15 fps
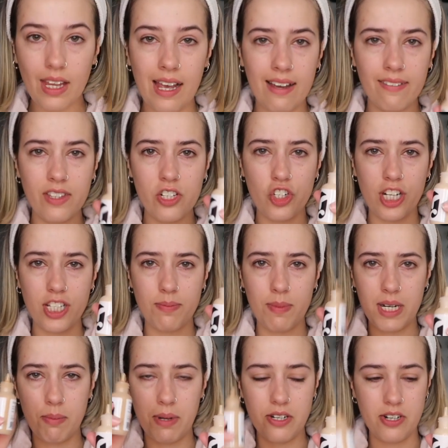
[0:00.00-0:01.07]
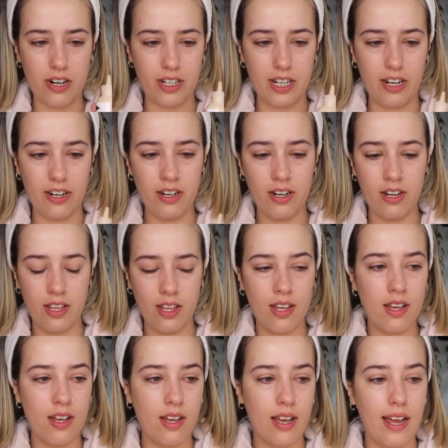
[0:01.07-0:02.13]
have the shades medium and dark here.
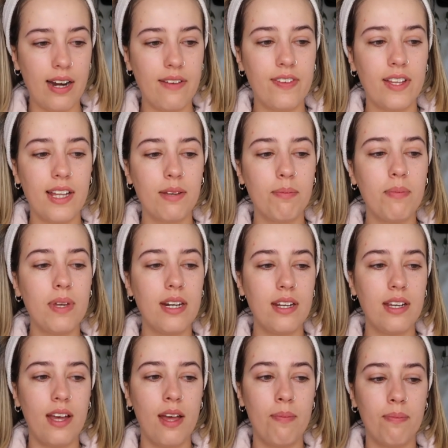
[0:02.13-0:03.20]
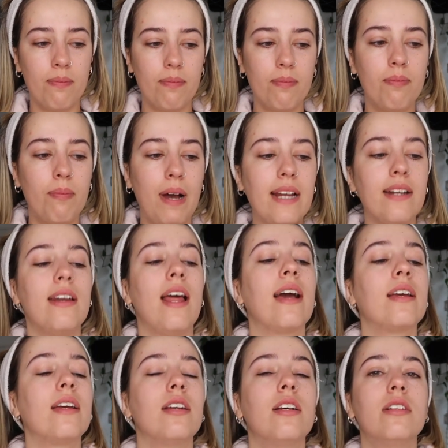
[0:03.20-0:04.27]
And I feel like medium, my
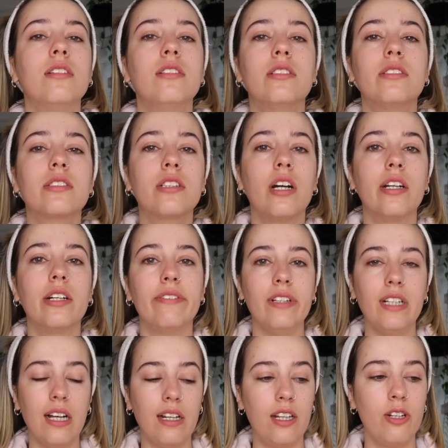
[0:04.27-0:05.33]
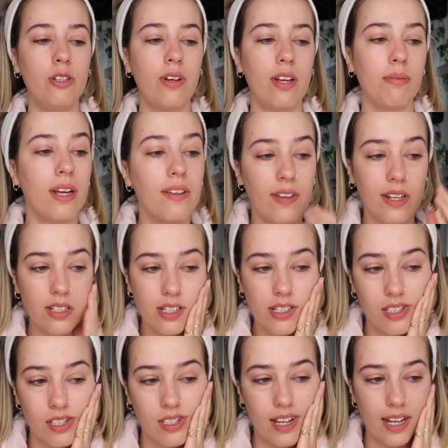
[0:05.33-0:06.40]
neck is kind of yellow and my face
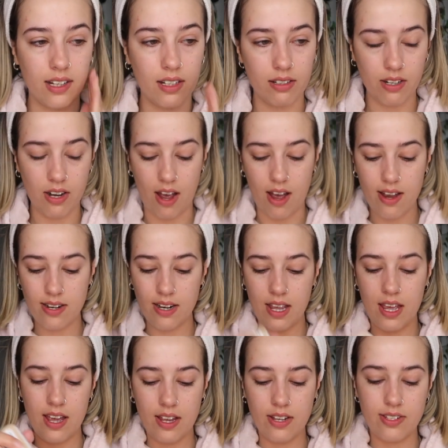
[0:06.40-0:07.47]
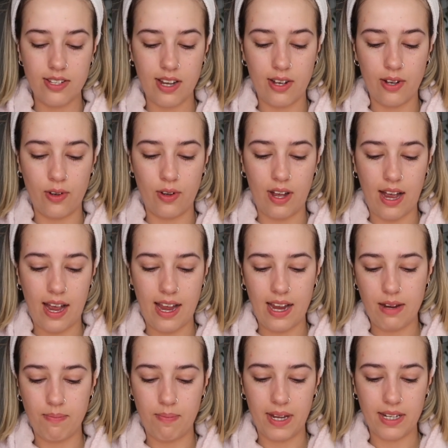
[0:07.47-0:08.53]
is like not. So
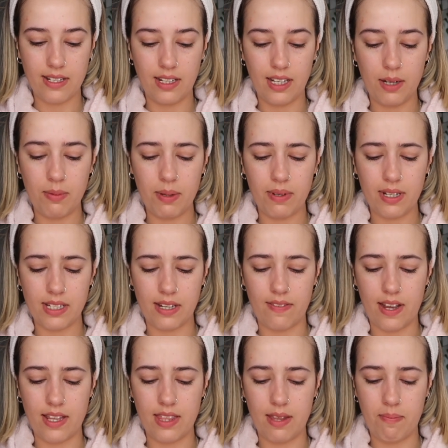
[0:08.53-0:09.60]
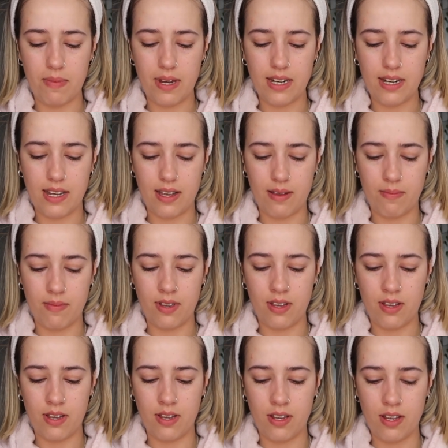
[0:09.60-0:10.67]
I mix a little bit because I find the medium,
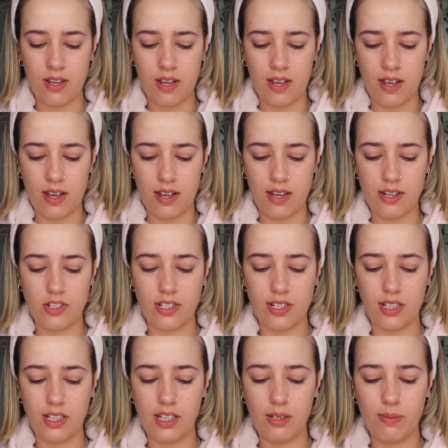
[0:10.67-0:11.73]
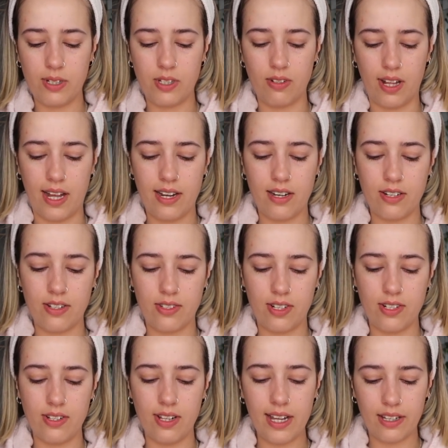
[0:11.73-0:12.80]
it's just a little bit too light.
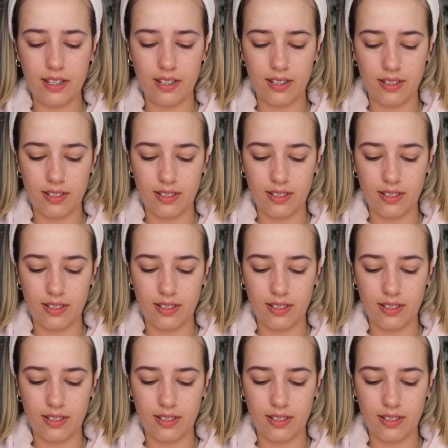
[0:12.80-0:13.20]
So I do like,